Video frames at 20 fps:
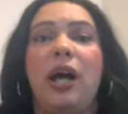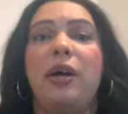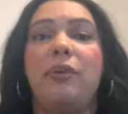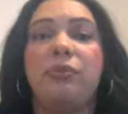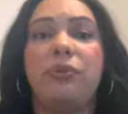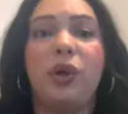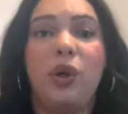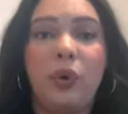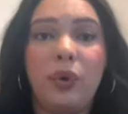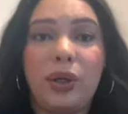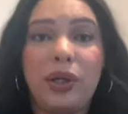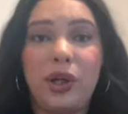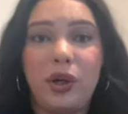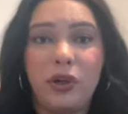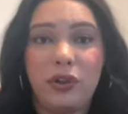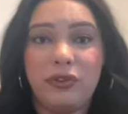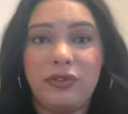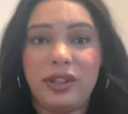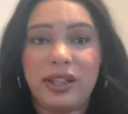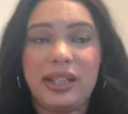going
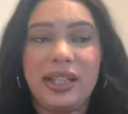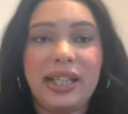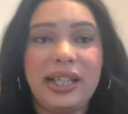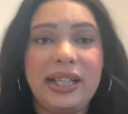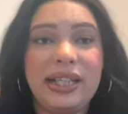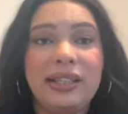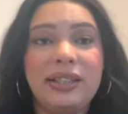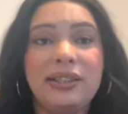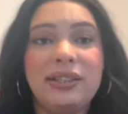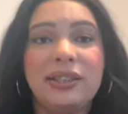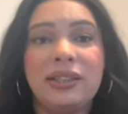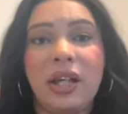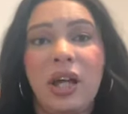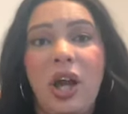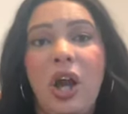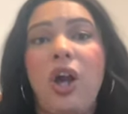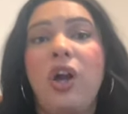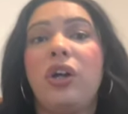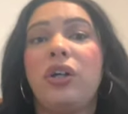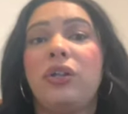over things,
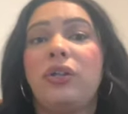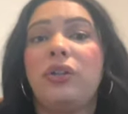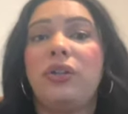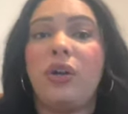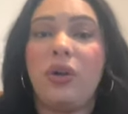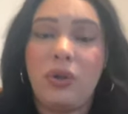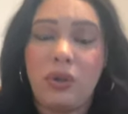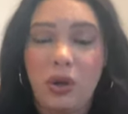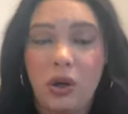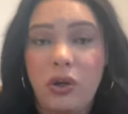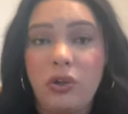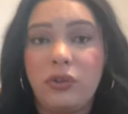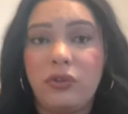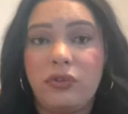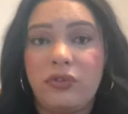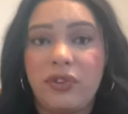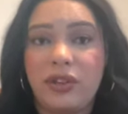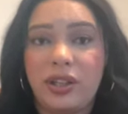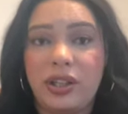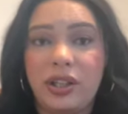go
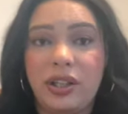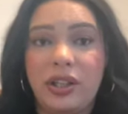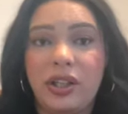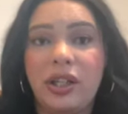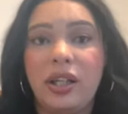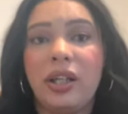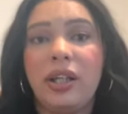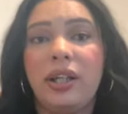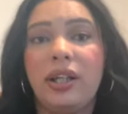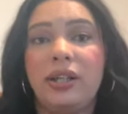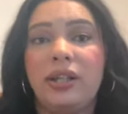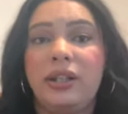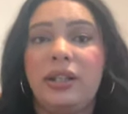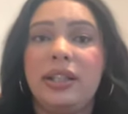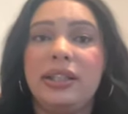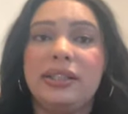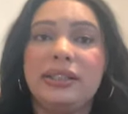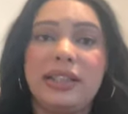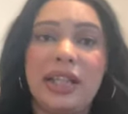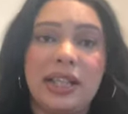over
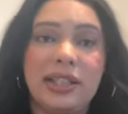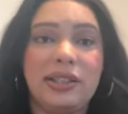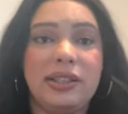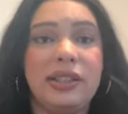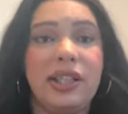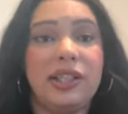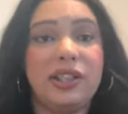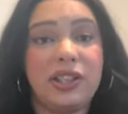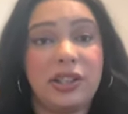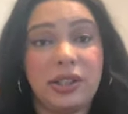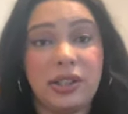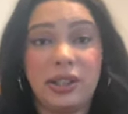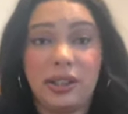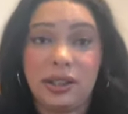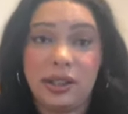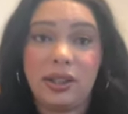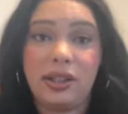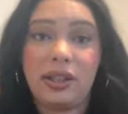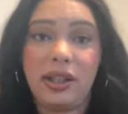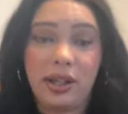the section that you're
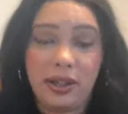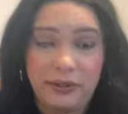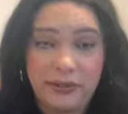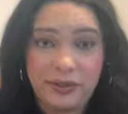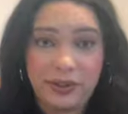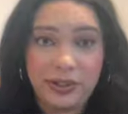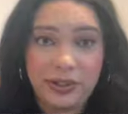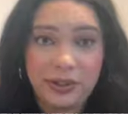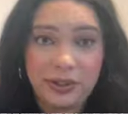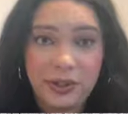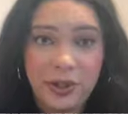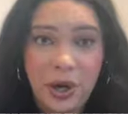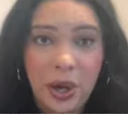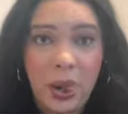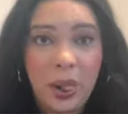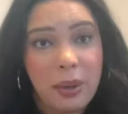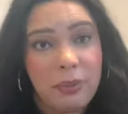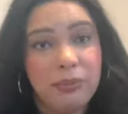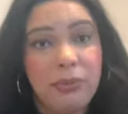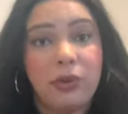gonna cover
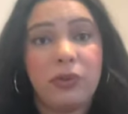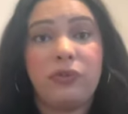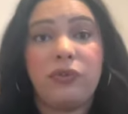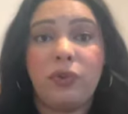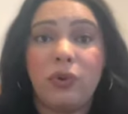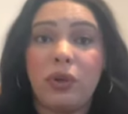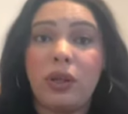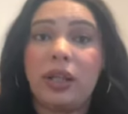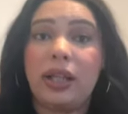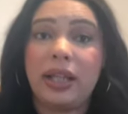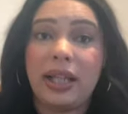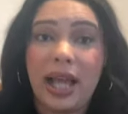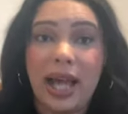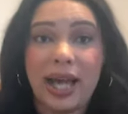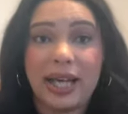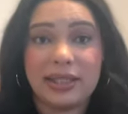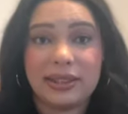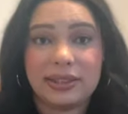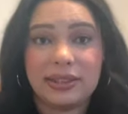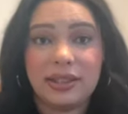before
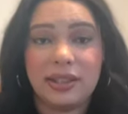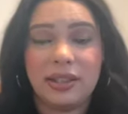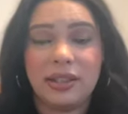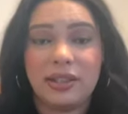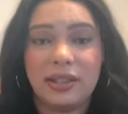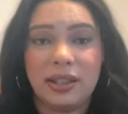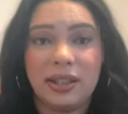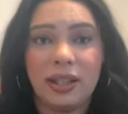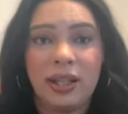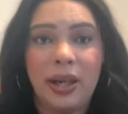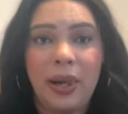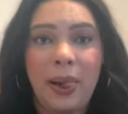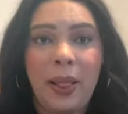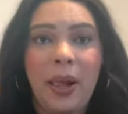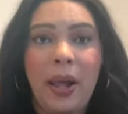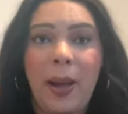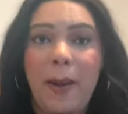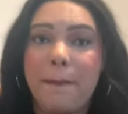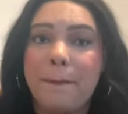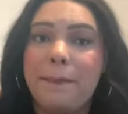class,
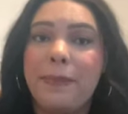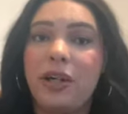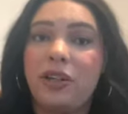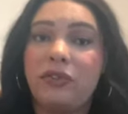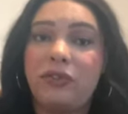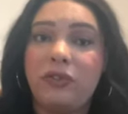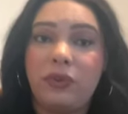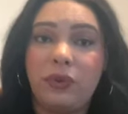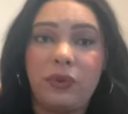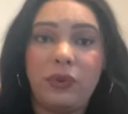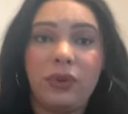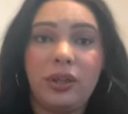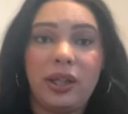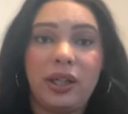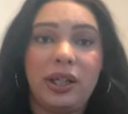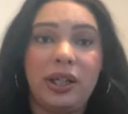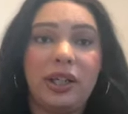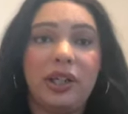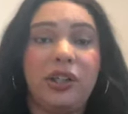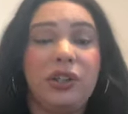
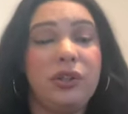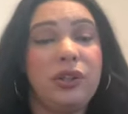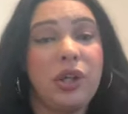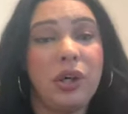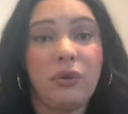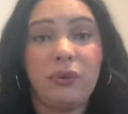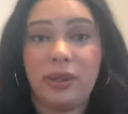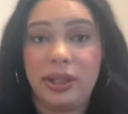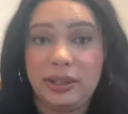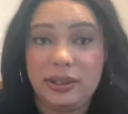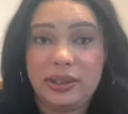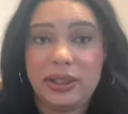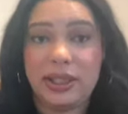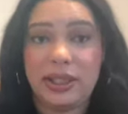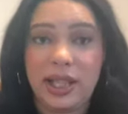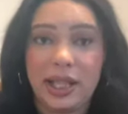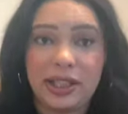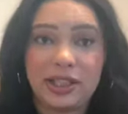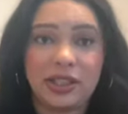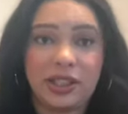before you go into
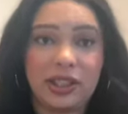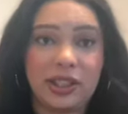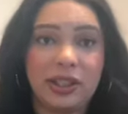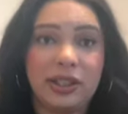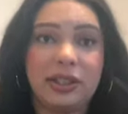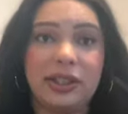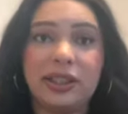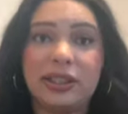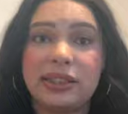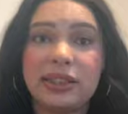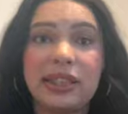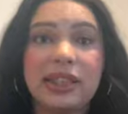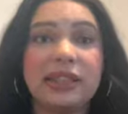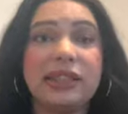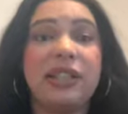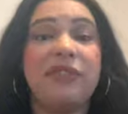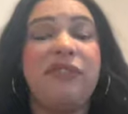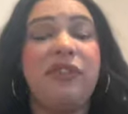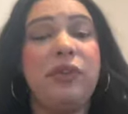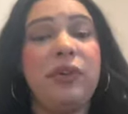lecture. Just because
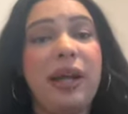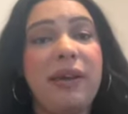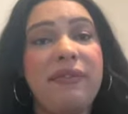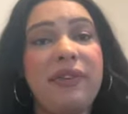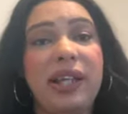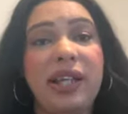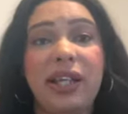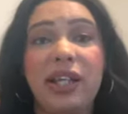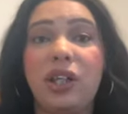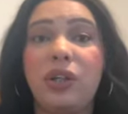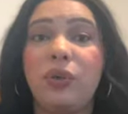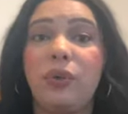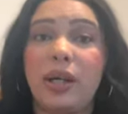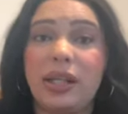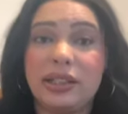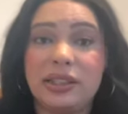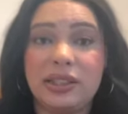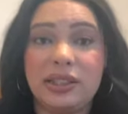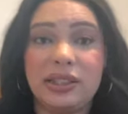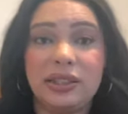if you have any
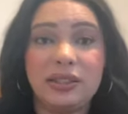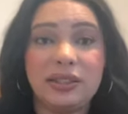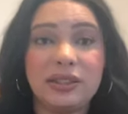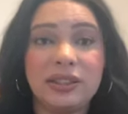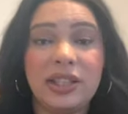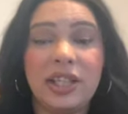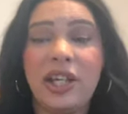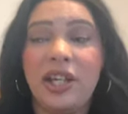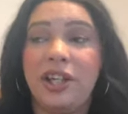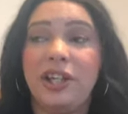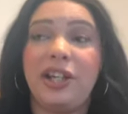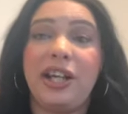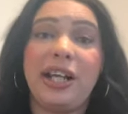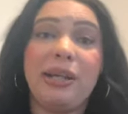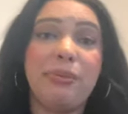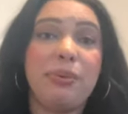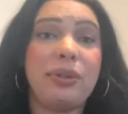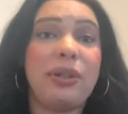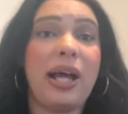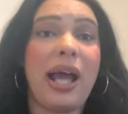questions, you're
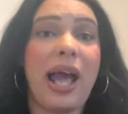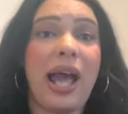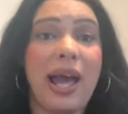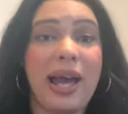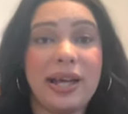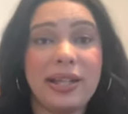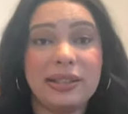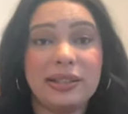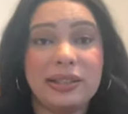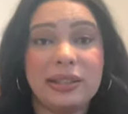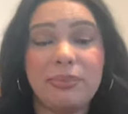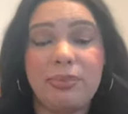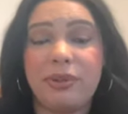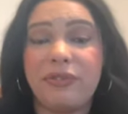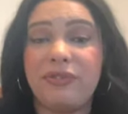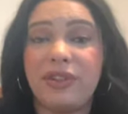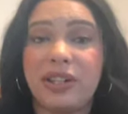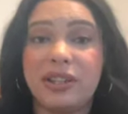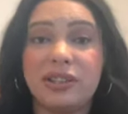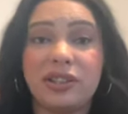able to ask the
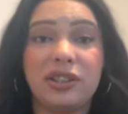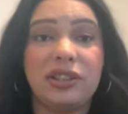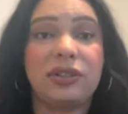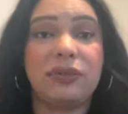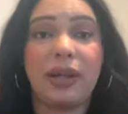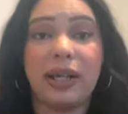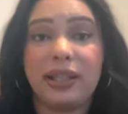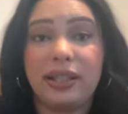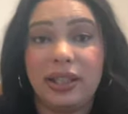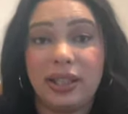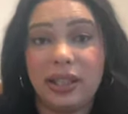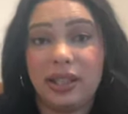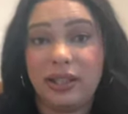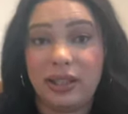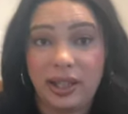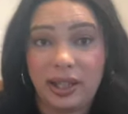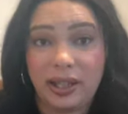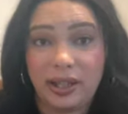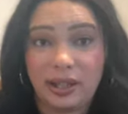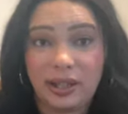professors right then and
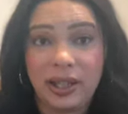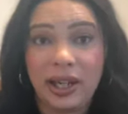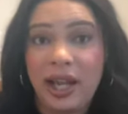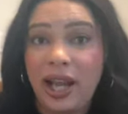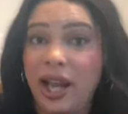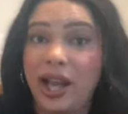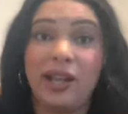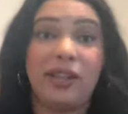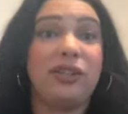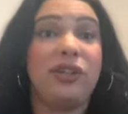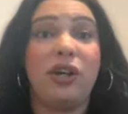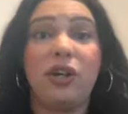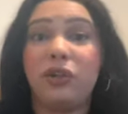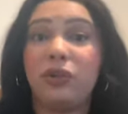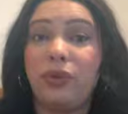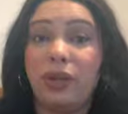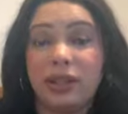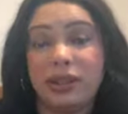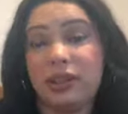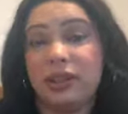there. And no
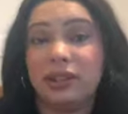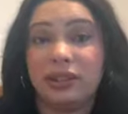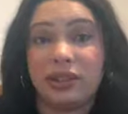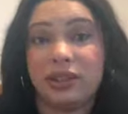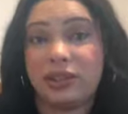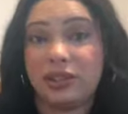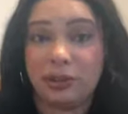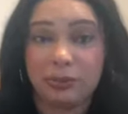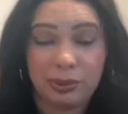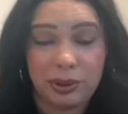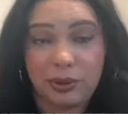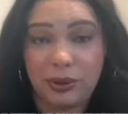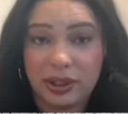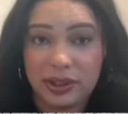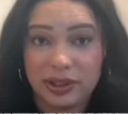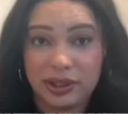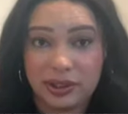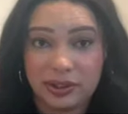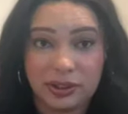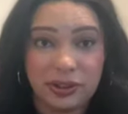question is a stupid
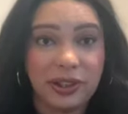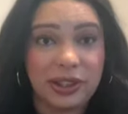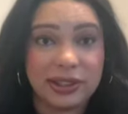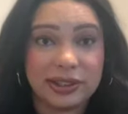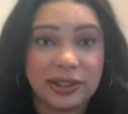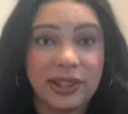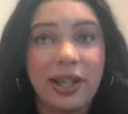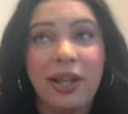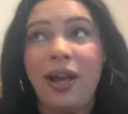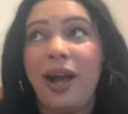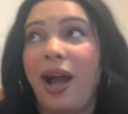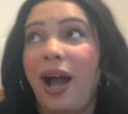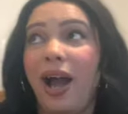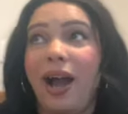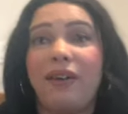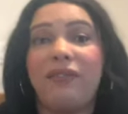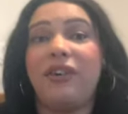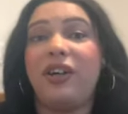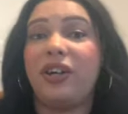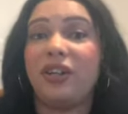question. Trust,
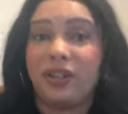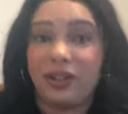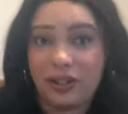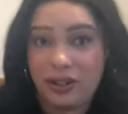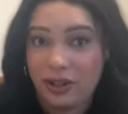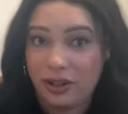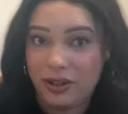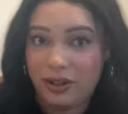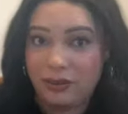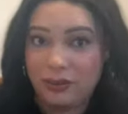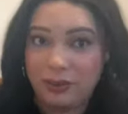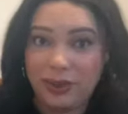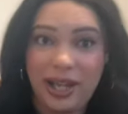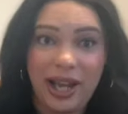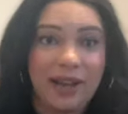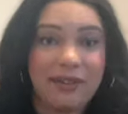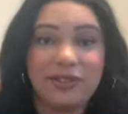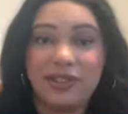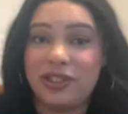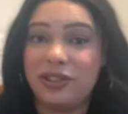I've heard it all. We
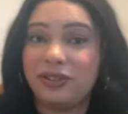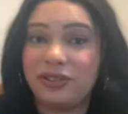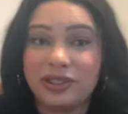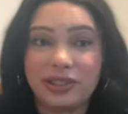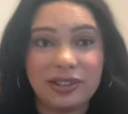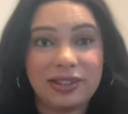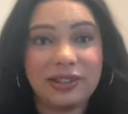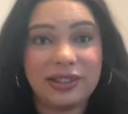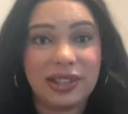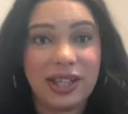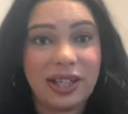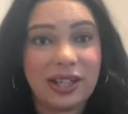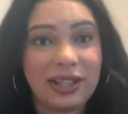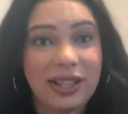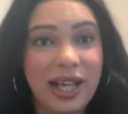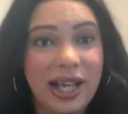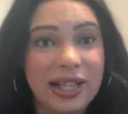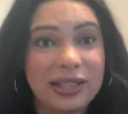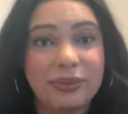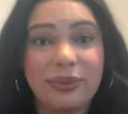have jokesters in our
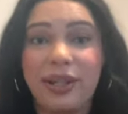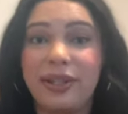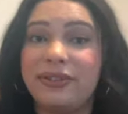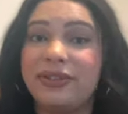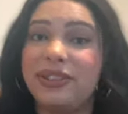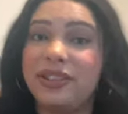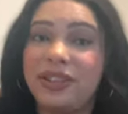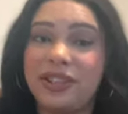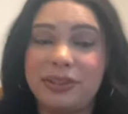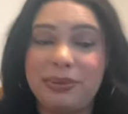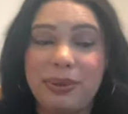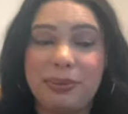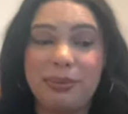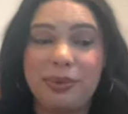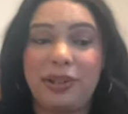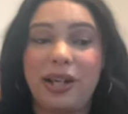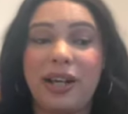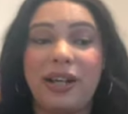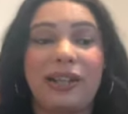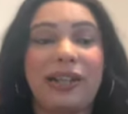class, we have serious people in
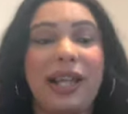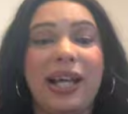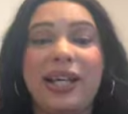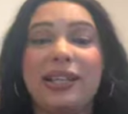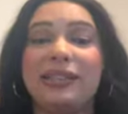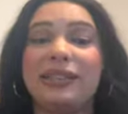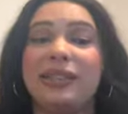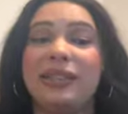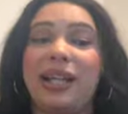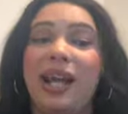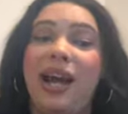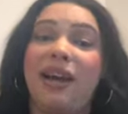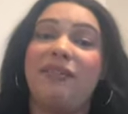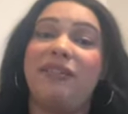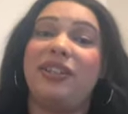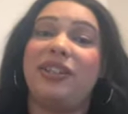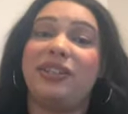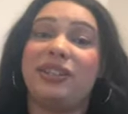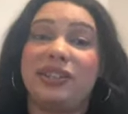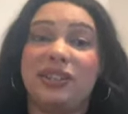our class, and I've
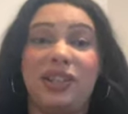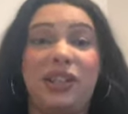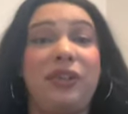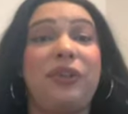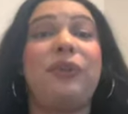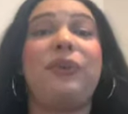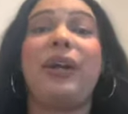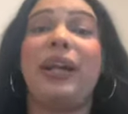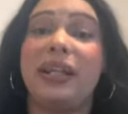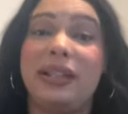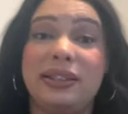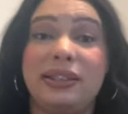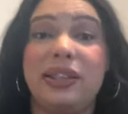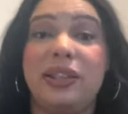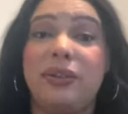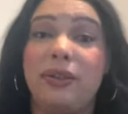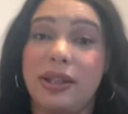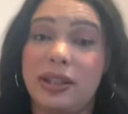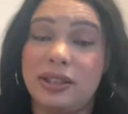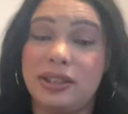heard crazy
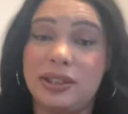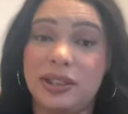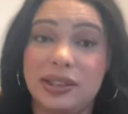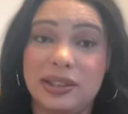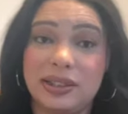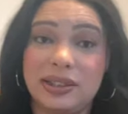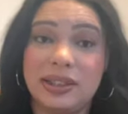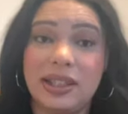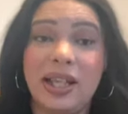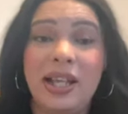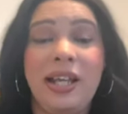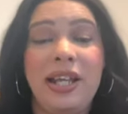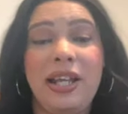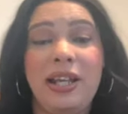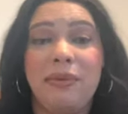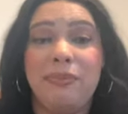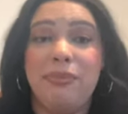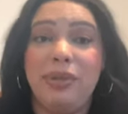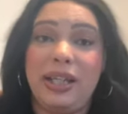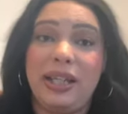questions
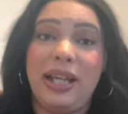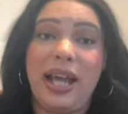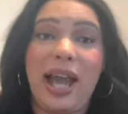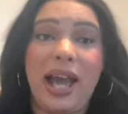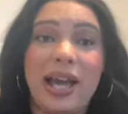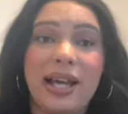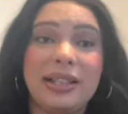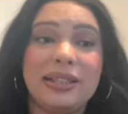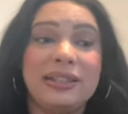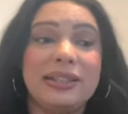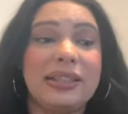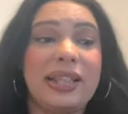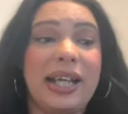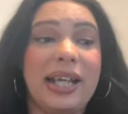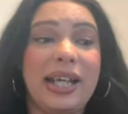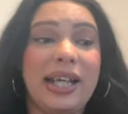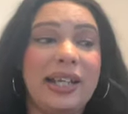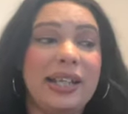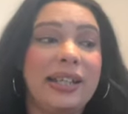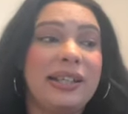being asked.
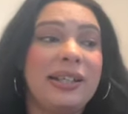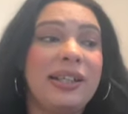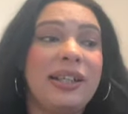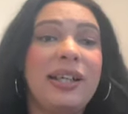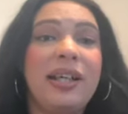And